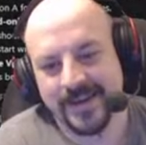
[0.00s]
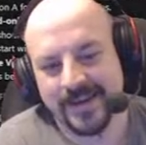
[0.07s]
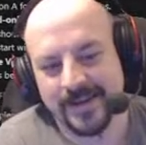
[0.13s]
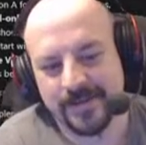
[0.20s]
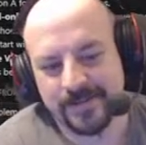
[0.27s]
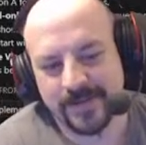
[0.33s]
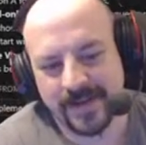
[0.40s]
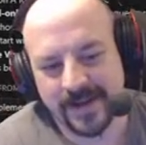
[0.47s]

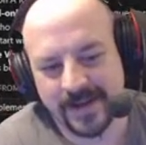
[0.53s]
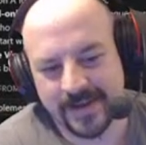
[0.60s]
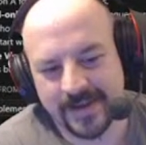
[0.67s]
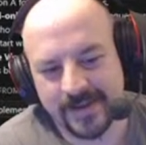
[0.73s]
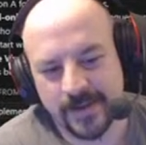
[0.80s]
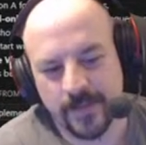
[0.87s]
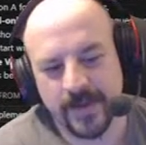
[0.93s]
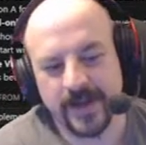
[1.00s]
if like
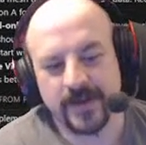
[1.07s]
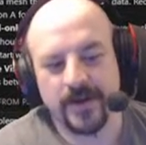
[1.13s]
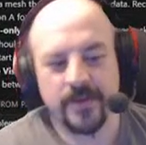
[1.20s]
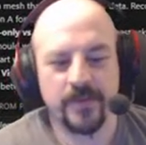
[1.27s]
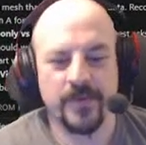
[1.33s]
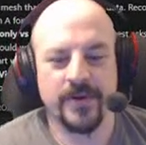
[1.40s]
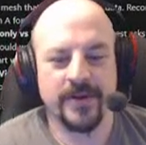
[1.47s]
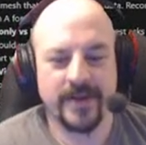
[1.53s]
you wake
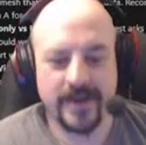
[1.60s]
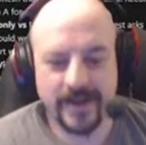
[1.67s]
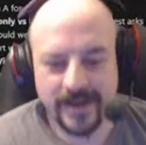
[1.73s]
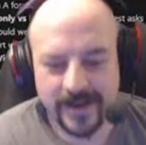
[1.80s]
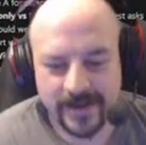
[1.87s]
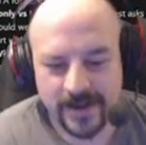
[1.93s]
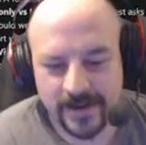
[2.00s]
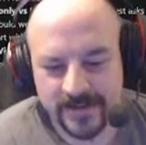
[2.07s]
up one
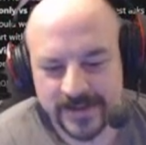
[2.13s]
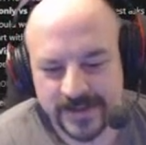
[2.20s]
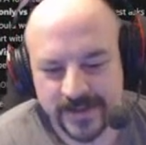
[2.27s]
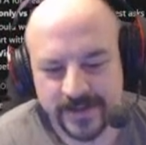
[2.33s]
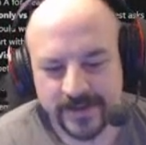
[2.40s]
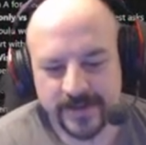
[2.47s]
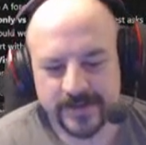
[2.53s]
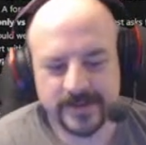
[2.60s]
day and all of a
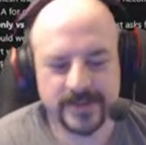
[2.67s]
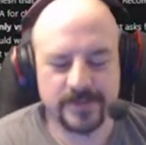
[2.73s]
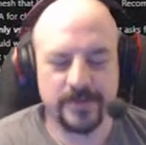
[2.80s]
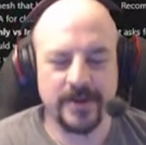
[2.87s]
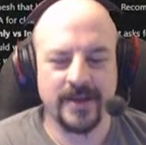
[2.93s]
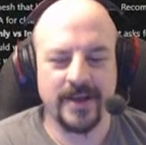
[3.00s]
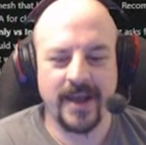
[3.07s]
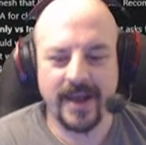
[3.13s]
sudden there's this
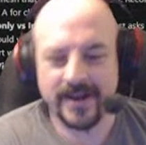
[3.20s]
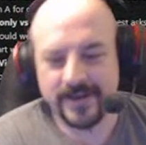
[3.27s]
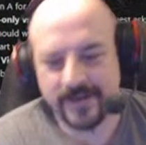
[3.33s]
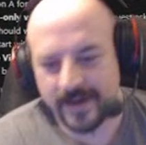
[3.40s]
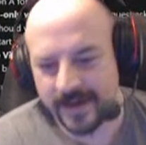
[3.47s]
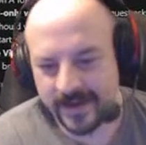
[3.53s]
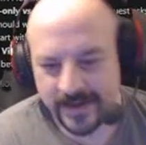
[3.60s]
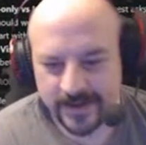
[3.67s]
big
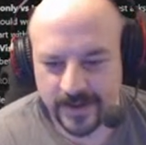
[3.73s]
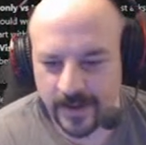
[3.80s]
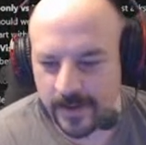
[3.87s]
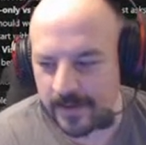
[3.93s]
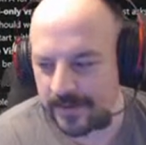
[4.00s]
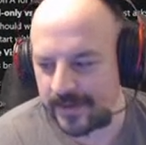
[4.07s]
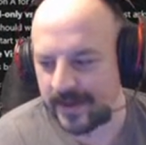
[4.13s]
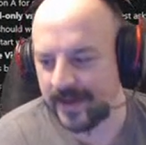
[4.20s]

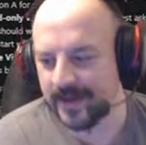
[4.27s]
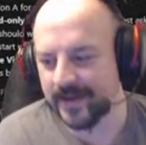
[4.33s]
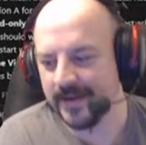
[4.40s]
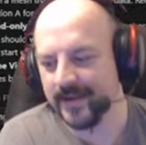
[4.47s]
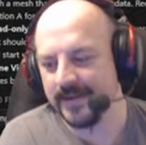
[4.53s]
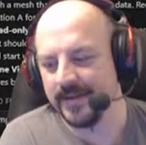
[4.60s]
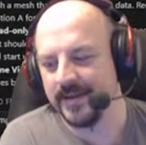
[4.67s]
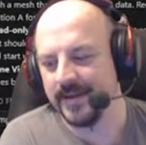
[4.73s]
anti-Godot thing,
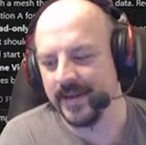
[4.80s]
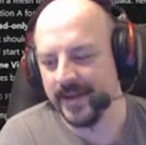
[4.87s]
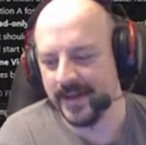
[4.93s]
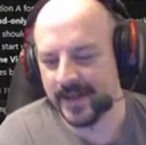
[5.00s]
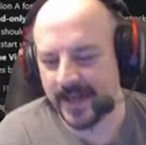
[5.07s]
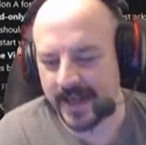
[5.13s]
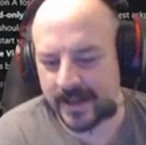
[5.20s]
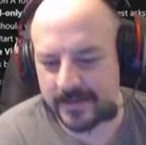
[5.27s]
and like any
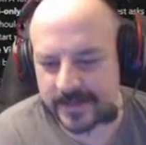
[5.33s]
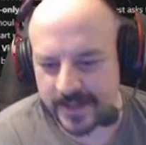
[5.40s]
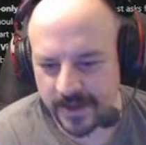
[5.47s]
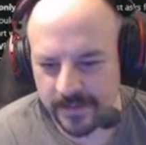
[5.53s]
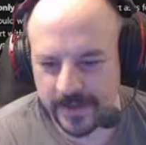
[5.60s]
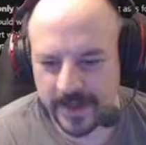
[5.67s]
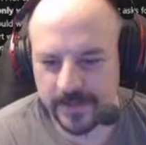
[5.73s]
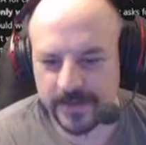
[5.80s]
games that
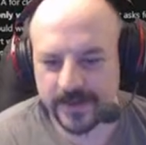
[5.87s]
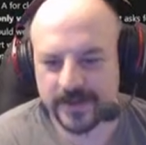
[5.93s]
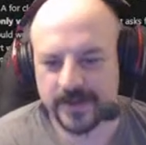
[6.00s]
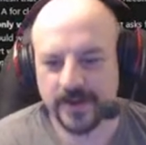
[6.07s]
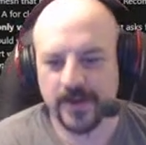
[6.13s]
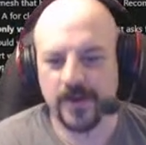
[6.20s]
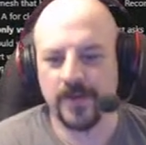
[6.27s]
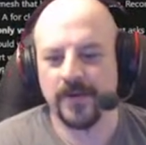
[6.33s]
are made by
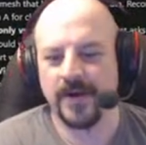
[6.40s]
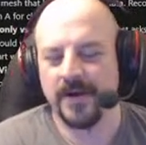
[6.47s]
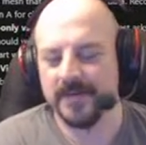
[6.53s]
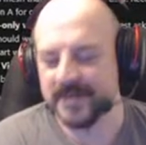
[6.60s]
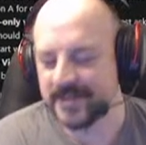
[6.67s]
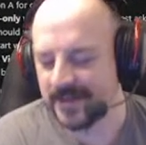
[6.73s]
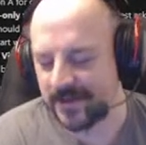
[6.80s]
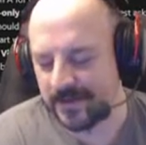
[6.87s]
Godot are all of
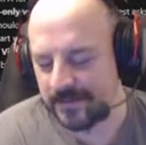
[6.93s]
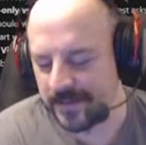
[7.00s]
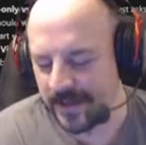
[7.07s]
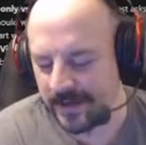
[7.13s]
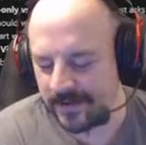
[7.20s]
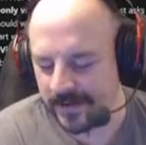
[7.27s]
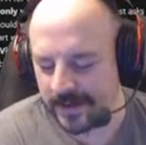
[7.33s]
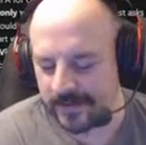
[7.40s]
a sudden
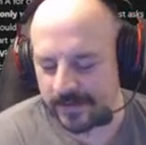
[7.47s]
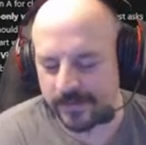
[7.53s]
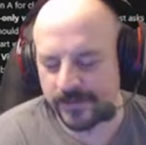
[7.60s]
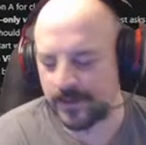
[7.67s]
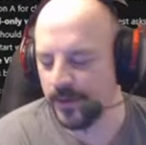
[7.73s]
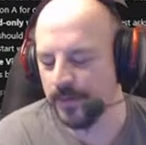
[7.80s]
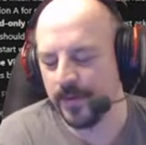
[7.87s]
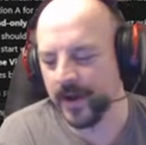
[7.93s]
being like
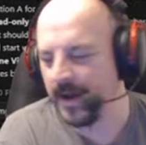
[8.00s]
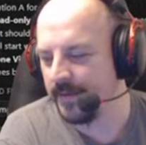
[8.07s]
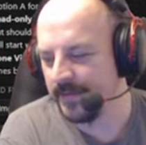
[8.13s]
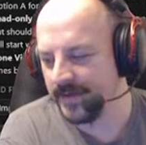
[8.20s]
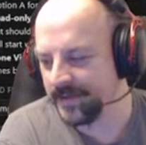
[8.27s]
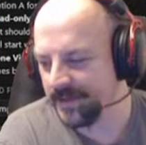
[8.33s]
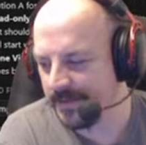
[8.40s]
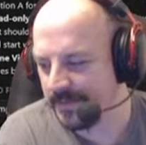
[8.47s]
review bombed
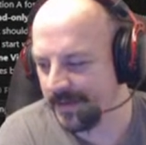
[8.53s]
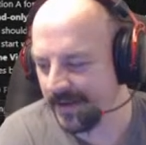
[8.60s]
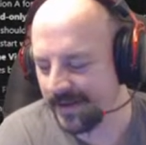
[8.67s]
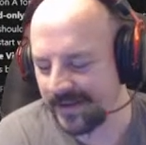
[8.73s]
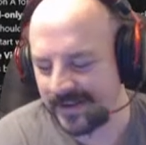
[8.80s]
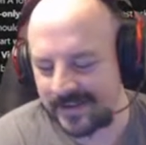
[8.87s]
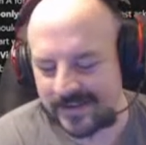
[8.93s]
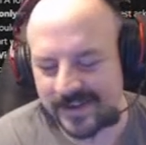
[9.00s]
or
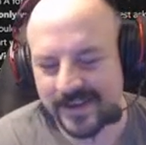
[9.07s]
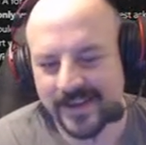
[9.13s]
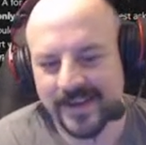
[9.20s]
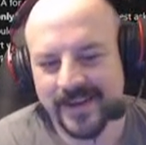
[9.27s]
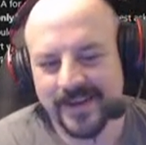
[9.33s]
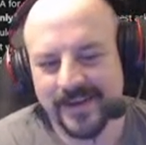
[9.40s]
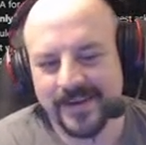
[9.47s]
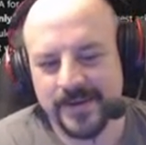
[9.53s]
something, and
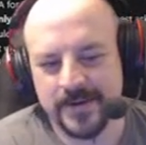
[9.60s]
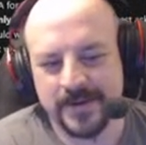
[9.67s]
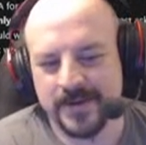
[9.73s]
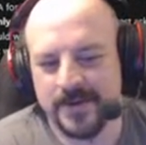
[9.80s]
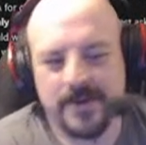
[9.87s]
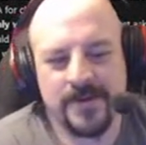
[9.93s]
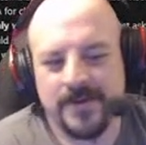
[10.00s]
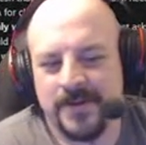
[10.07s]
you
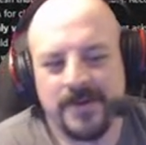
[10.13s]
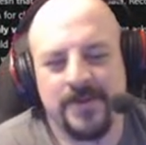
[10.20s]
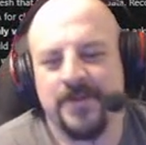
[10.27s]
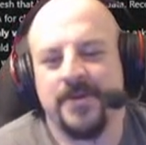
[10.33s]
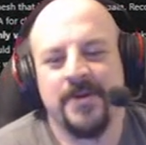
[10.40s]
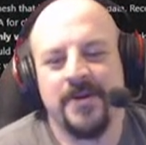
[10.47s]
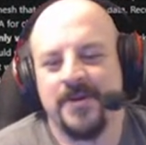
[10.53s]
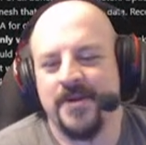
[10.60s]

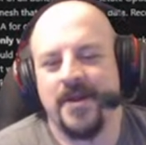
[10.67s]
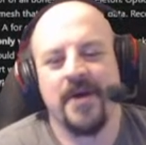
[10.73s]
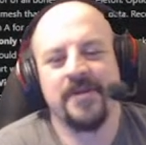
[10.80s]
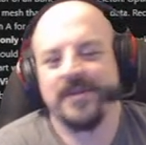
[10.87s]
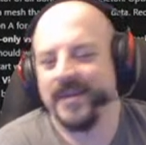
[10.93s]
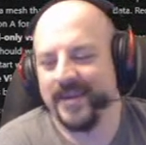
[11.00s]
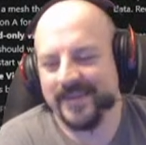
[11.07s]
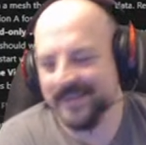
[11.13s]
did
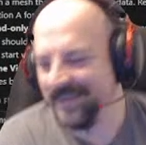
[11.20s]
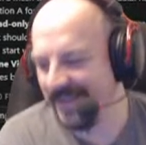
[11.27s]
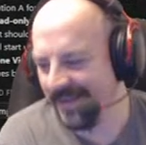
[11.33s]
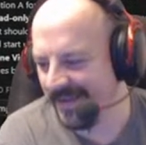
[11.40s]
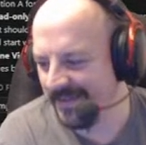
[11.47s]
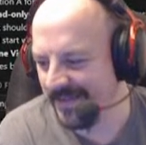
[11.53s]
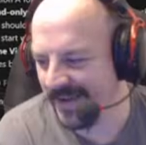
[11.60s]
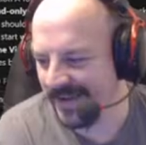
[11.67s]
nothing. You know
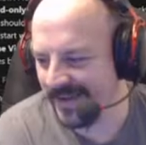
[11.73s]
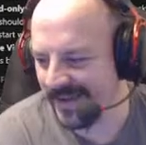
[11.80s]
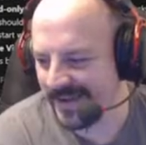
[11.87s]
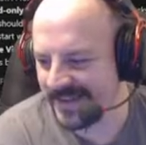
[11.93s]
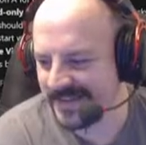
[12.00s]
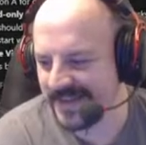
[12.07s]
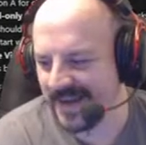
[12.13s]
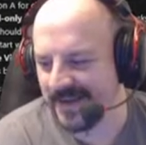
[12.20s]
what I mean? Like
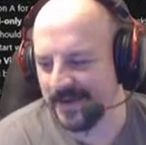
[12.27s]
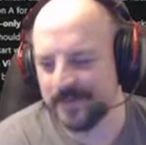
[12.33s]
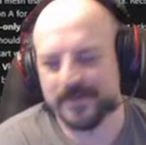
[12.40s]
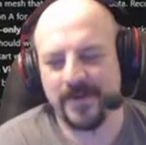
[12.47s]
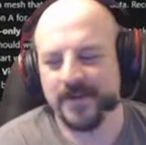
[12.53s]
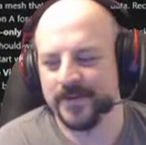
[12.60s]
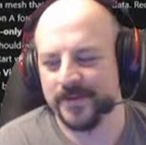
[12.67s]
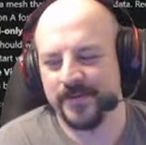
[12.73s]
it's not your
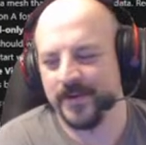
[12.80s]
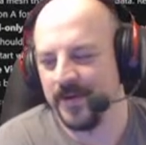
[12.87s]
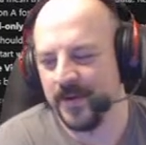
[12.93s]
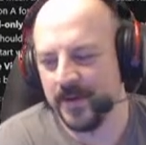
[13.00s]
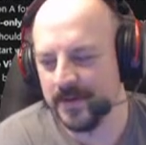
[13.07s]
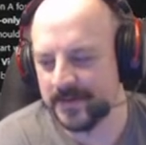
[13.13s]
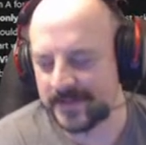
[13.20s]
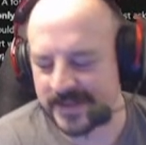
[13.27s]
fault of your
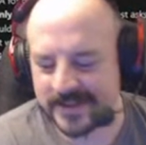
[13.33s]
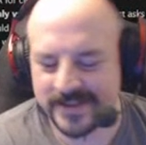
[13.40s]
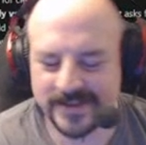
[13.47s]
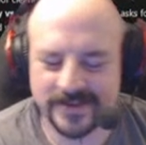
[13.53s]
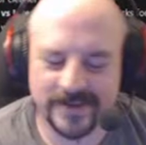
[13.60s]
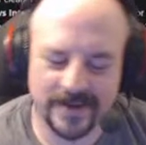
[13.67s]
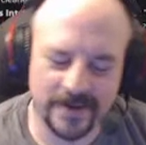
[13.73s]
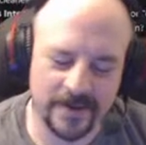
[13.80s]
own.
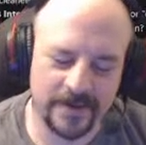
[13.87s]
Just